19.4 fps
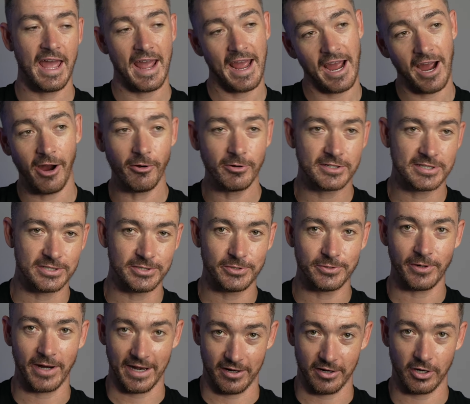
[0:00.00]
how
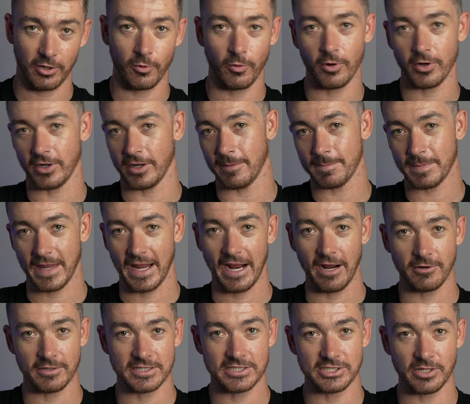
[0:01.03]
to air a quarter,
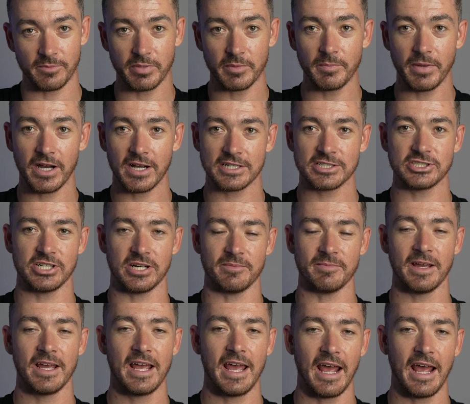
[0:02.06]
how to jump a box jump,